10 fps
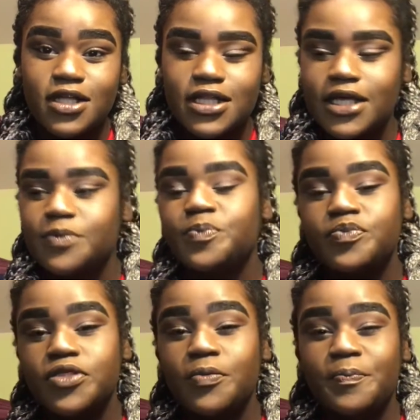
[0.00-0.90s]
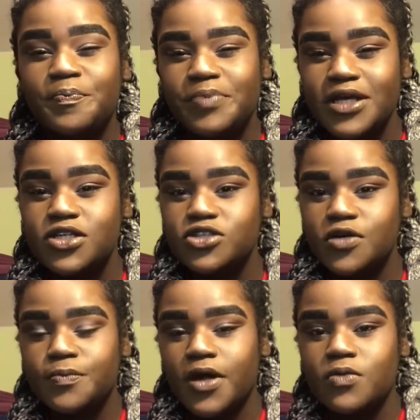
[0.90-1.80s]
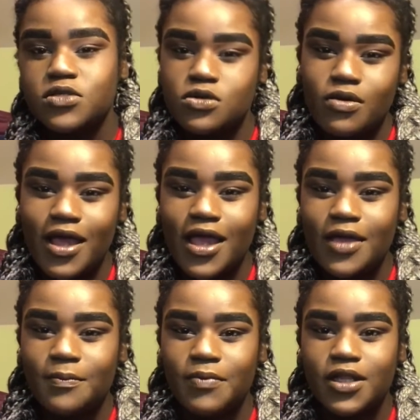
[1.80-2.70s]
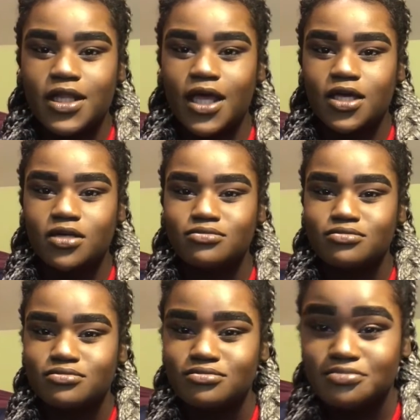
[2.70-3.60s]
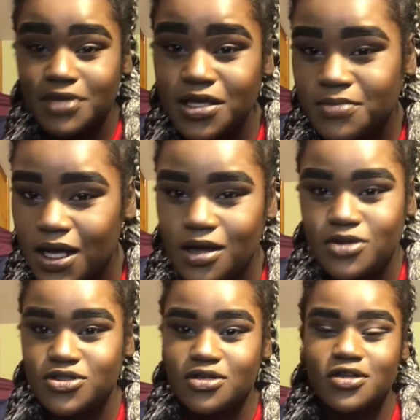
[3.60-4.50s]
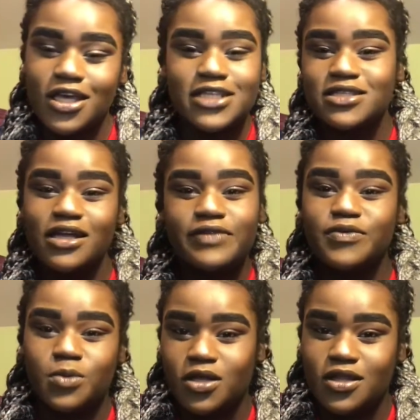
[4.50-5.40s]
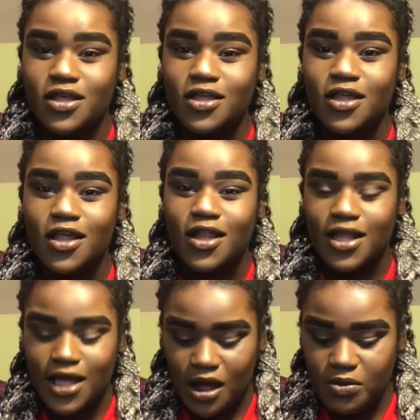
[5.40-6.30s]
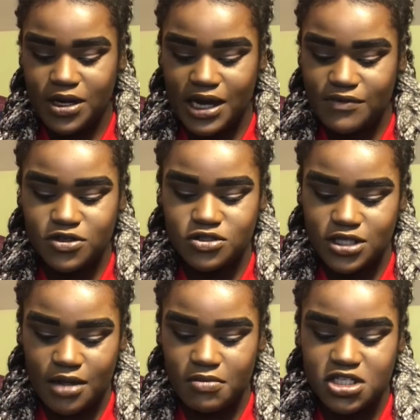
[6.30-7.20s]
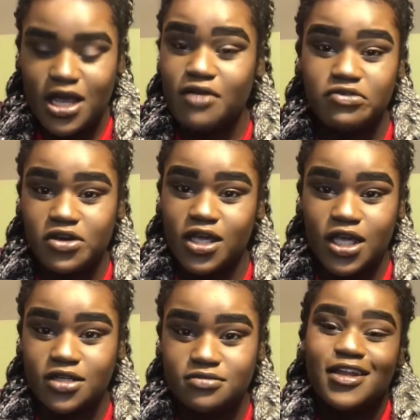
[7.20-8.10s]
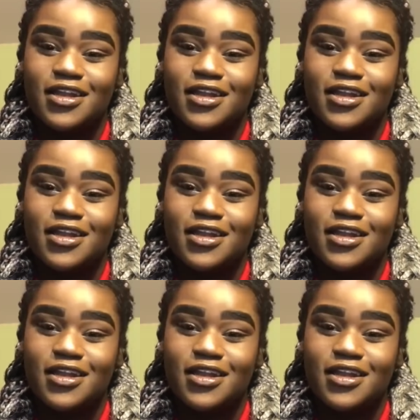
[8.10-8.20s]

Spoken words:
Like, the being drunk part was okay, but like, being blackout drunk, it's not even worth it. Like, I would never drink that much ever again.